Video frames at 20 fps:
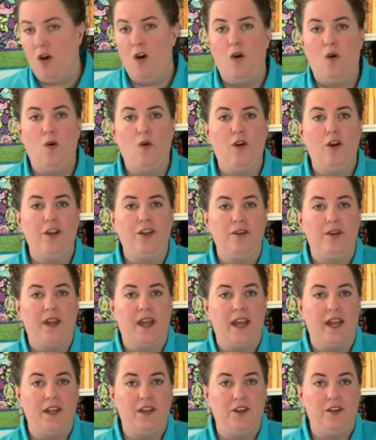Or you
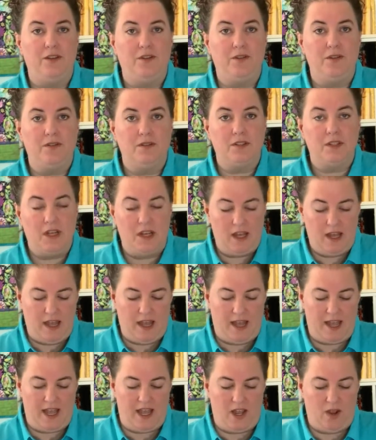can use
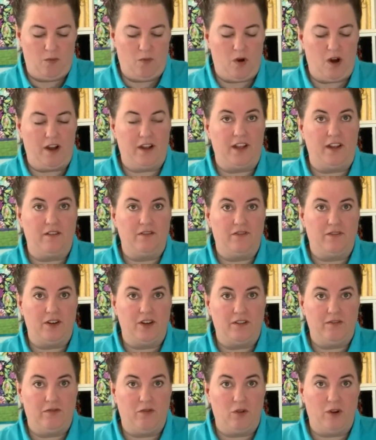a walking
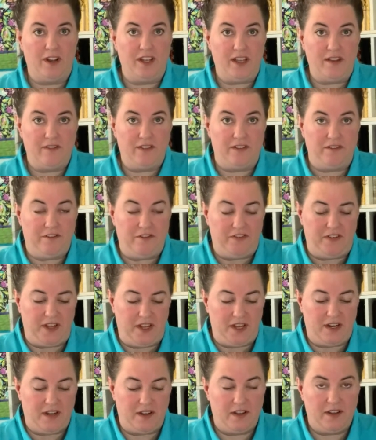foot for even
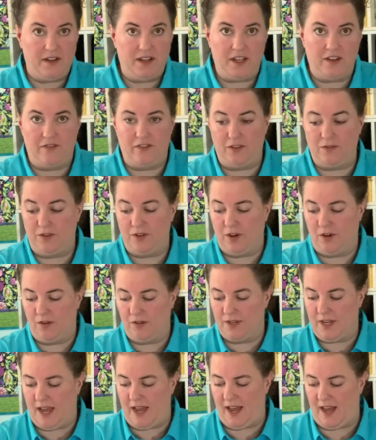feed if you
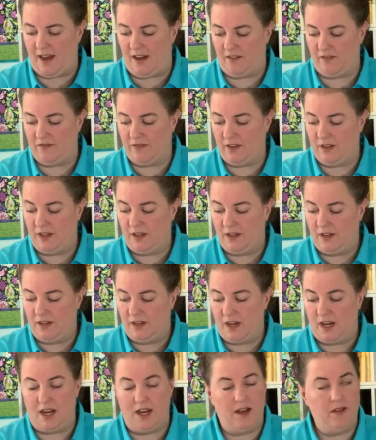don't have
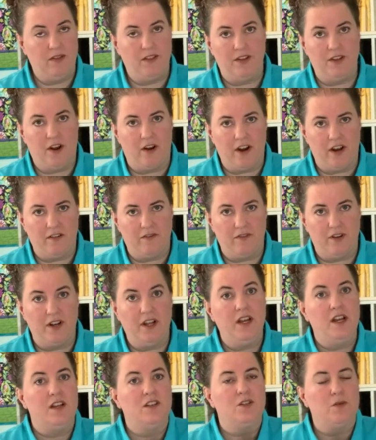the darning foot.
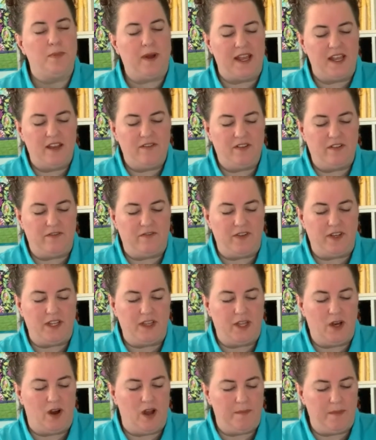So by even feed
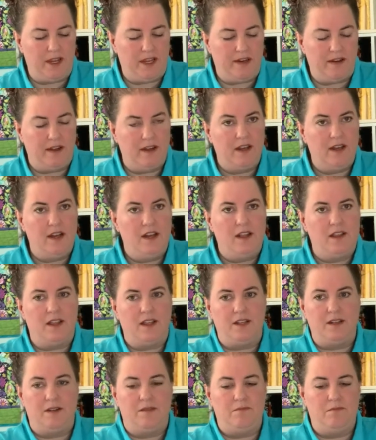though, I mean
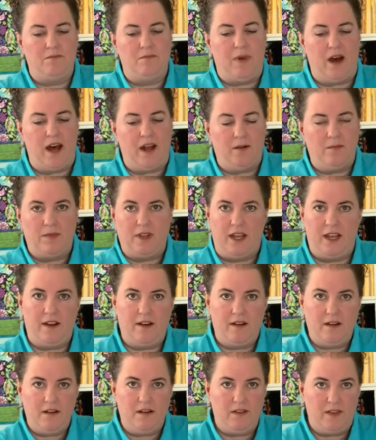the bottom
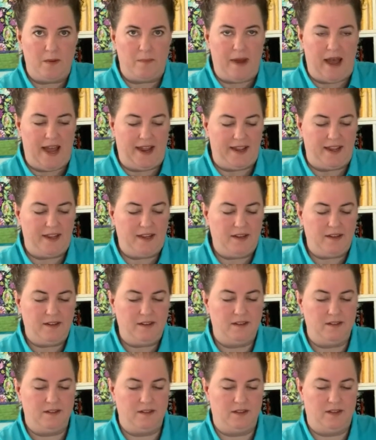layer, the backing,
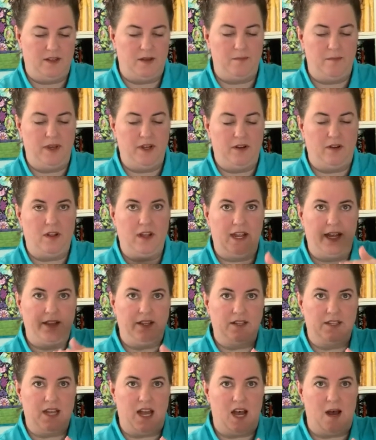the middle, and
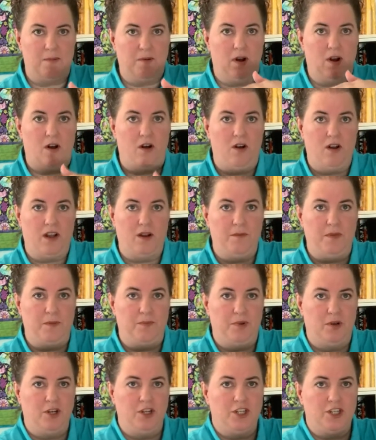the top are all going to be
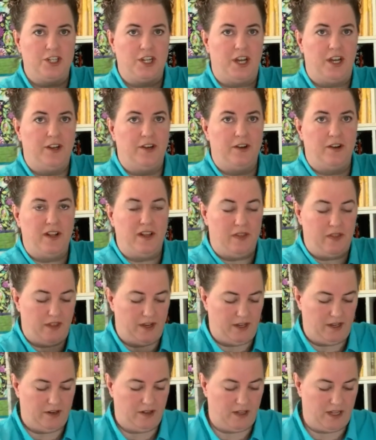pushed underneath the
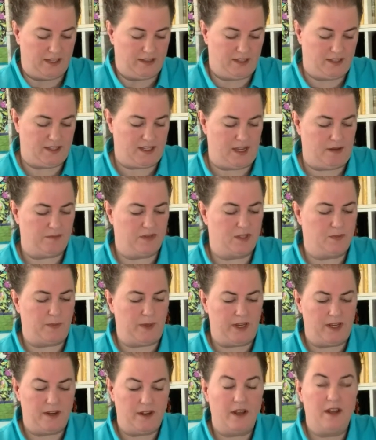needle at the same
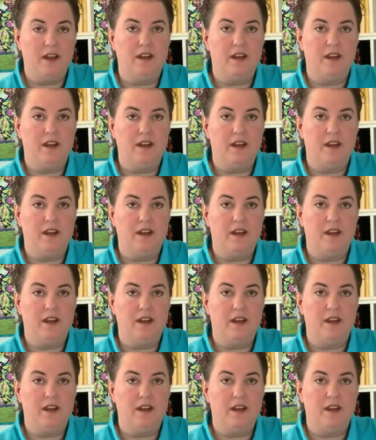speed.